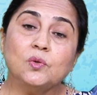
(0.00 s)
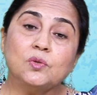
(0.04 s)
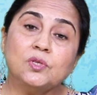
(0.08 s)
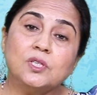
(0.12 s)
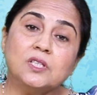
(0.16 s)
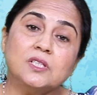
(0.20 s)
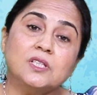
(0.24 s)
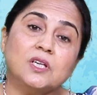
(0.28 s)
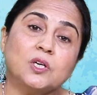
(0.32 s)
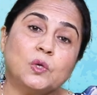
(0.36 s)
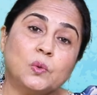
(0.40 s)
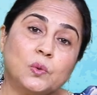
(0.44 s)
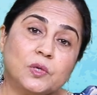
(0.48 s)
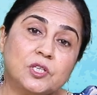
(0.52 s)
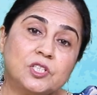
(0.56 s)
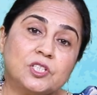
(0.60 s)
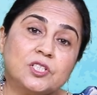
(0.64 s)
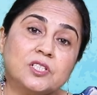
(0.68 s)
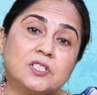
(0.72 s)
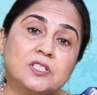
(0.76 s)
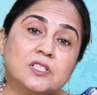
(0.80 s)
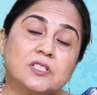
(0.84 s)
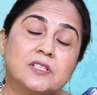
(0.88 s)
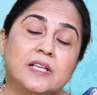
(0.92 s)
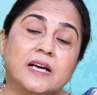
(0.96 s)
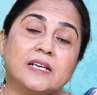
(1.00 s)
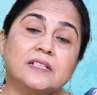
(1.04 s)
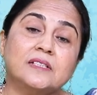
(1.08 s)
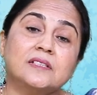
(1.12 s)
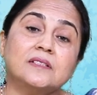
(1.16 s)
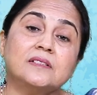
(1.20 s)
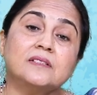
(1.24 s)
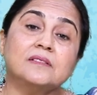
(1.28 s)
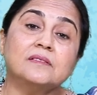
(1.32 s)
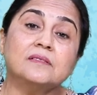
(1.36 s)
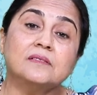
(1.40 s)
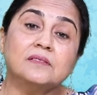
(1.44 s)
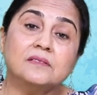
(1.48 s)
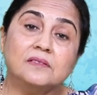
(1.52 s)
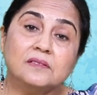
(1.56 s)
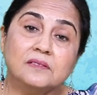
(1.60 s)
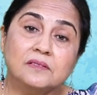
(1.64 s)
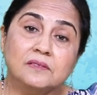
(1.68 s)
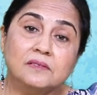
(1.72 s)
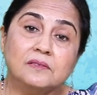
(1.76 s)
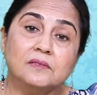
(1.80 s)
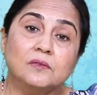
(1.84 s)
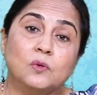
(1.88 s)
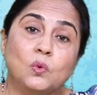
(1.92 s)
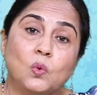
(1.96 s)
You see the questions that
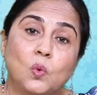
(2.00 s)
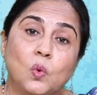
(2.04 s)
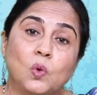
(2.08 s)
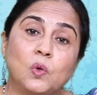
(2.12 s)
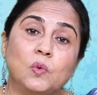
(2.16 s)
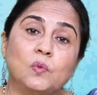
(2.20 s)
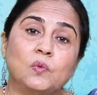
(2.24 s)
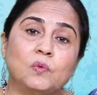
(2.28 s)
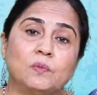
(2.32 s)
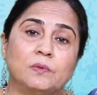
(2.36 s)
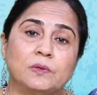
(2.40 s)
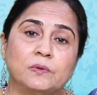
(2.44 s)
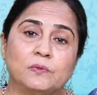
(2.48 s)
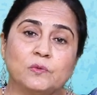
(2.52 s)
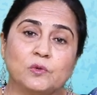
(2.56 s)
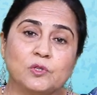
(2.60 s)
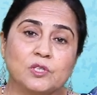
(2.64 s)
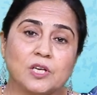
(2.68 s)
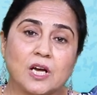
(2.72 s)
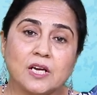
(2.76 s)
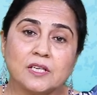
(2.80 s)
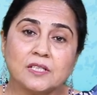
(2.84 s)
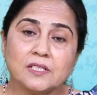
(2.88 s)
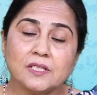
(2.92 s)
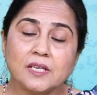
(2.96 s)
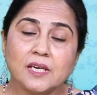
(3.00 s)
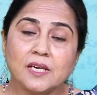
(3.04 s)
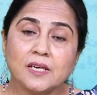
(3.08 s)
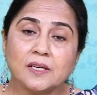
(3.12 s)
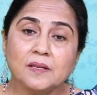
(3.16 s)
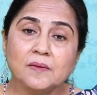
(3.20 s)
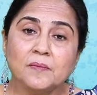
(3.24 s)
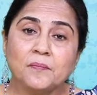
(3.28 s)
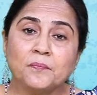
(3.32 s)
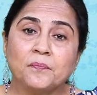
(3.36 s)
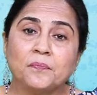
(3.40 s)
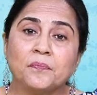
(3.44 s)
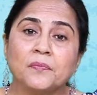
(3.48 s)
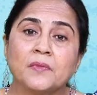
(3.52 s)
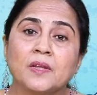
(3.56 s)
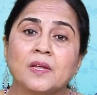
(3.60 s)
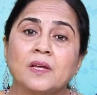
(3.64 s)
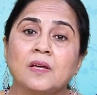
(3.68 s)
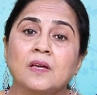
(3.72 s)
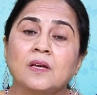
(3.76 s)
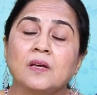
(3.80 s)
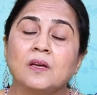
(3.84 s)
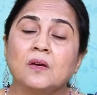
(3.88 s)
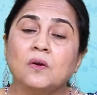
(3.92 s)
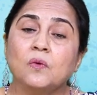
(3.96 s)
old woman was asking
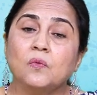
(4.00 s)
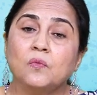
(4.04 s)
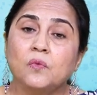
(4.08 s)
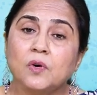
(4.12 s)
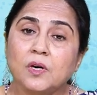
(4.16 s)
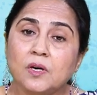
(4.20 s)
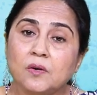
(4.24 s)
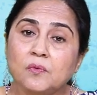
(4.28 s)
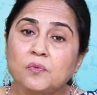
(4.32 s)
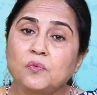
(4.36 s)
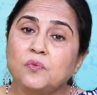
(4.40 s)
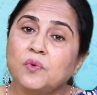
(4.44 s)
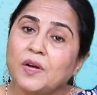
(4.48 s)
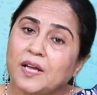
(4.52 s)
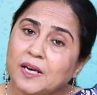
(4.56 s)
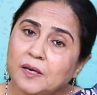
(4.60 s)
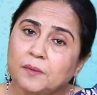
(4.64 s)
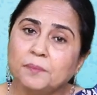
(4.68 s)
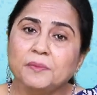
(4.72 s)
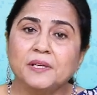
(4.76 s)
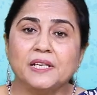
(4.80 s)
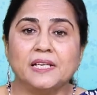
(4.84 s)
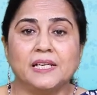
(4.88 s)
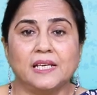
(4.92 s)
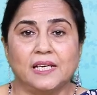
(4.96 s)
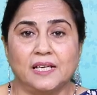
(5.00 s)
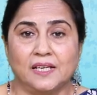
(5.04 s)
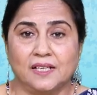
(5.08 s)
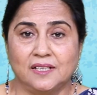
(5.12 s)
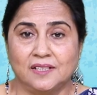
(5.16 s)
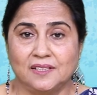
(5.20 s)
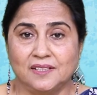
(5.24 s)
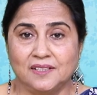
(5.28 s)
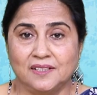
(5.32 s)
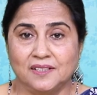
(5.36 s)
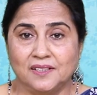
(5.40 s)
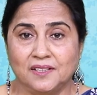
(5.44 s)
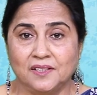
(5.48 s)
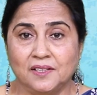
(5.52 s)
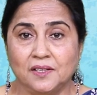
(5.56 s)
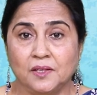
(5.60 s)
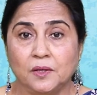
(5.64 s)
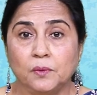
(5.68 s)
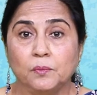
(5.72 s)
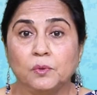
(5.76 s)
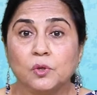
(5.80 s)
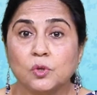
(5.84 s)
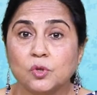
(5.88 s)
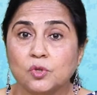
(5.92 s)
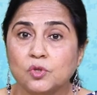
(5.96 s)
were well meaning
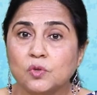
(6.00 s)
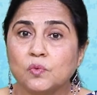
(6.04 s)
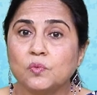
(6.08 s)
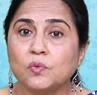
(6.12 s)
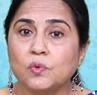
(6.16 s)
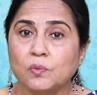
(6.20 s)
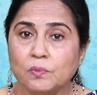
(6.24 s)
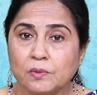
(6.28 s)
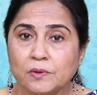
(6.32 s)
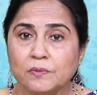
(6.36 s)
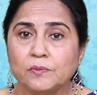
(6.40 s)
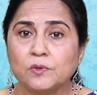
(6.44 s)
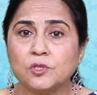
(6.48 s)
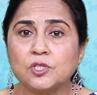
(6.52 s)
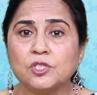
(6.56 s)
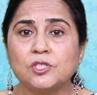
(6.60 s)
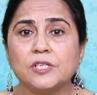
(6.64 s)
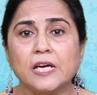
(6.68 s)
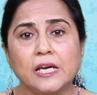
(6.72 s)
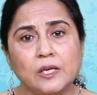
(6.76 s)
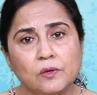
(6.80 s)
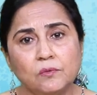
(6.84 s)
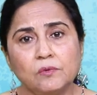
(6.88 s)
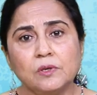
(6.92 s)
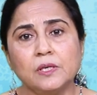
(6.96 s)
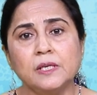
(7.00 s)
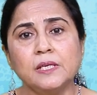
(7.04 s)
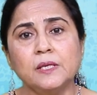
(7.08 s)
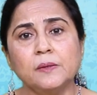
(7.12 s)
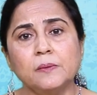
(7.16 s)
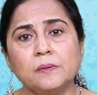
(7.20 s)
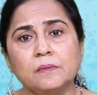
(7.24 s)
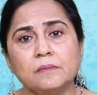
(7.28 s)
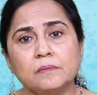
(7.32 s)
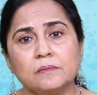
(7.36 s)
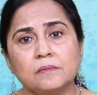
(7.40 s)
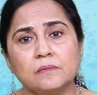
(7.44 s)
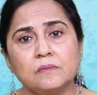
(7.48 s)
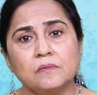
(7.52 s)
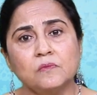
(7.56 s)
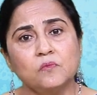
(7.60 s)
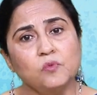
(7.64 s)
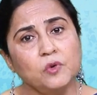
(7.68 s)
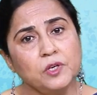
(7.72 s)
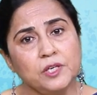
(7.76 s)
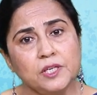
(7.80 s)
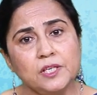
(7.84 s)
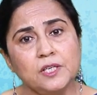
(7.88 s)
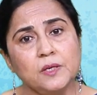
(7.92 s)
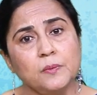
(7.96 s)
because the woman was genuinely
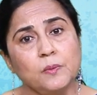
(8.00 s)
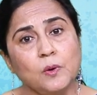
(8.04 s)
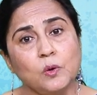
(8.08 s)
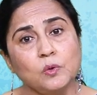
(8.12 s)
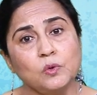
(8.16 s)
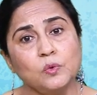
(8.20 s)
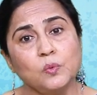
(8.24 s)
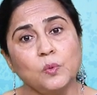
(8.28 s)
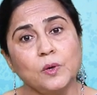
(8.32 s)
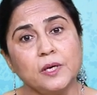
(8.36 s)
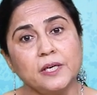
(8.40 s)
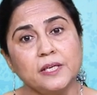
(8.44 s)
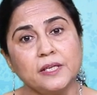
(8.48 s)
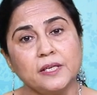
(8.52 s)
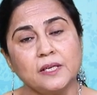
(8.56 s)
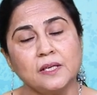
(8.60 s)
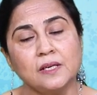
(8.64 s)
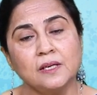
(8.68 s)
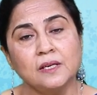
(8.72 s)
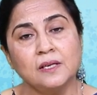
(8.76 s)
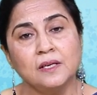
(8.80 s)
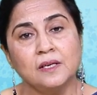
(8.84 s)
worried about Valli.